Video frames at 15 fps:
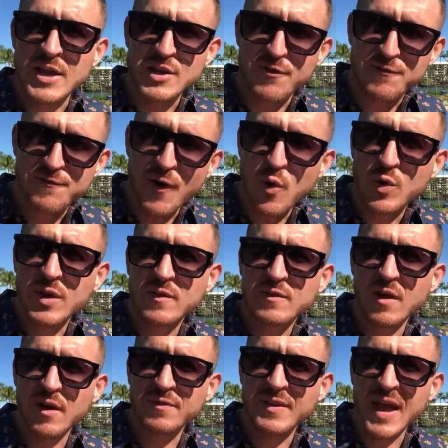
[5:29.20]
and you
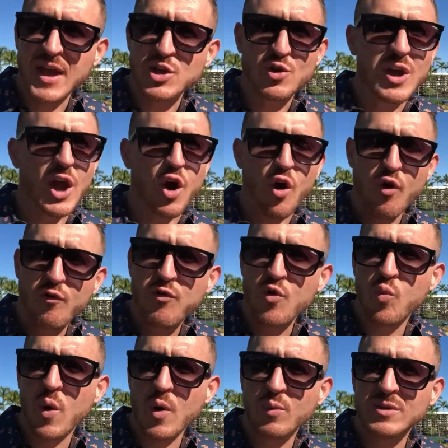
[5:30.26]
focus on that, you get
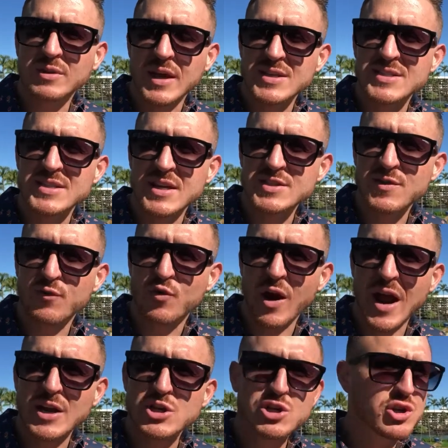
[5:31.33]
overwhelmed with that sense
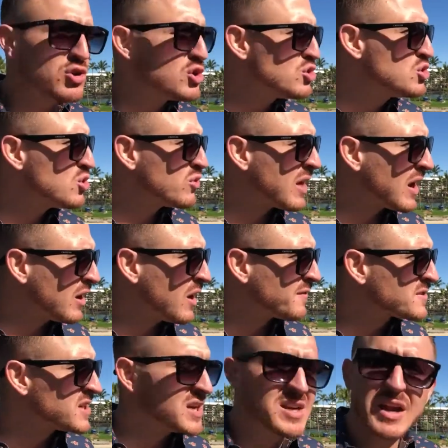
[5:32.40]
of gratitude. You do that
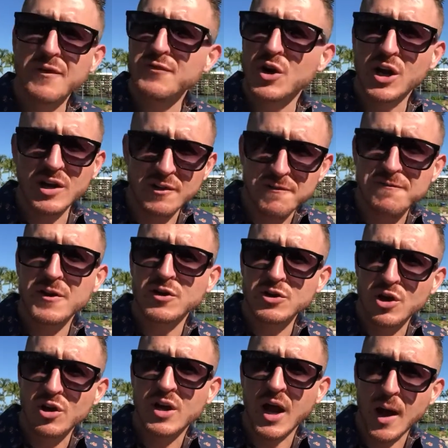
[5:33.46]
often enough, you're gonna
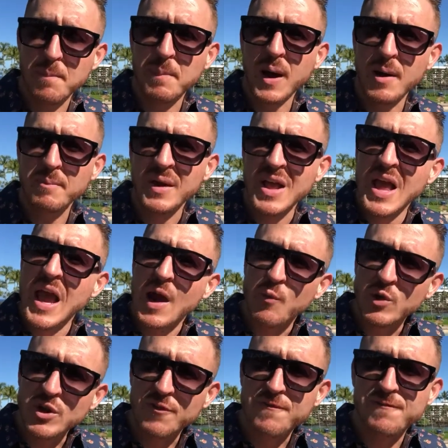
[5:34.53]
fill your cup up.
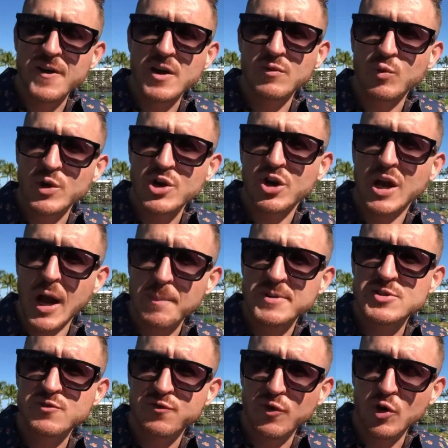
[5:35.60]
And when you fill, when your
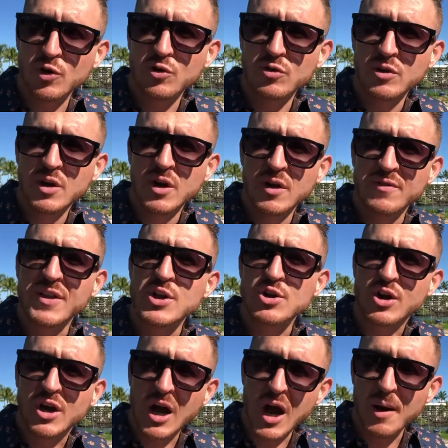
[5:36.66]
cup is full,
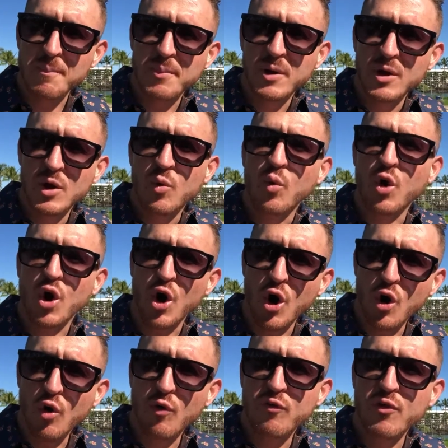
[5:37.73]
then your cup will
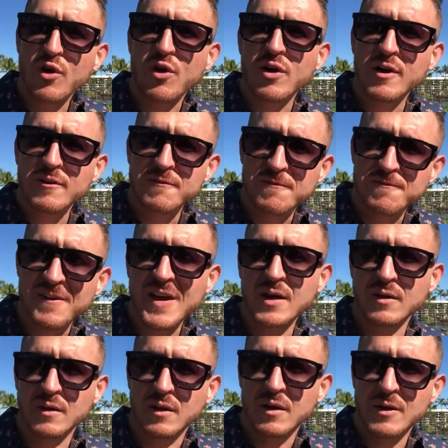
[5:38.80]

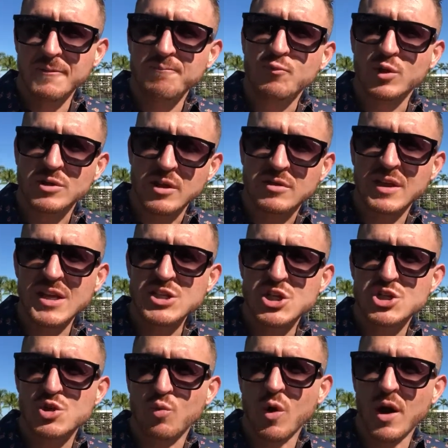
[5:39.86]
overfill with the
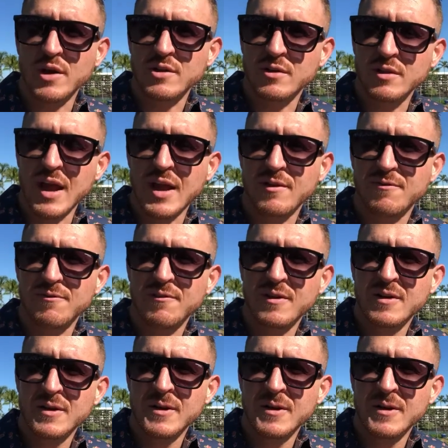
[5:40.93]
things that you want in your life.